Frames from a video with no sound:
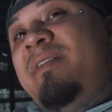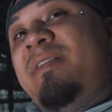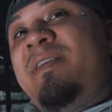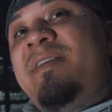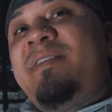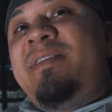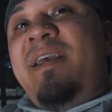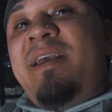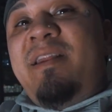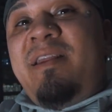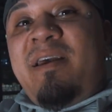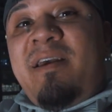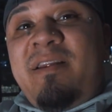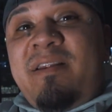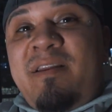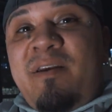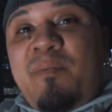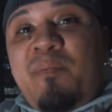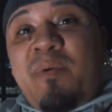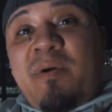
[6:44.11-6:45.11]
this ain't nothing
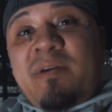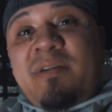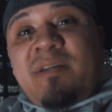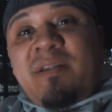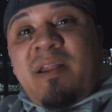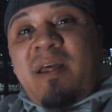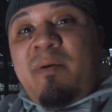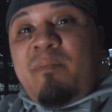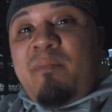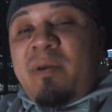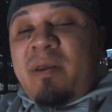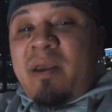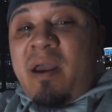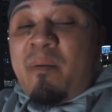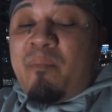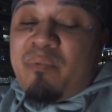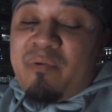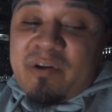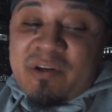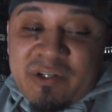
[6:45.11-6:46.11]
to a person like me. I
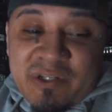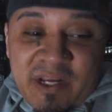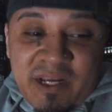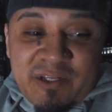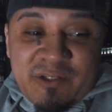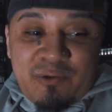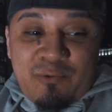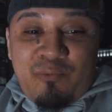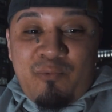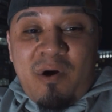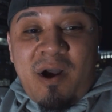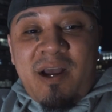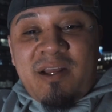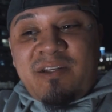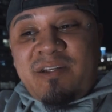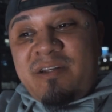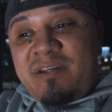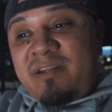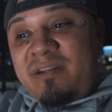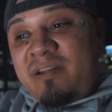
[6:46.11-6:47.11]
appreciate you
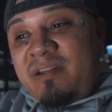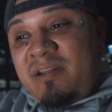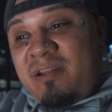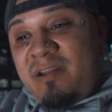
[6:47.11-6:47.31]
watching.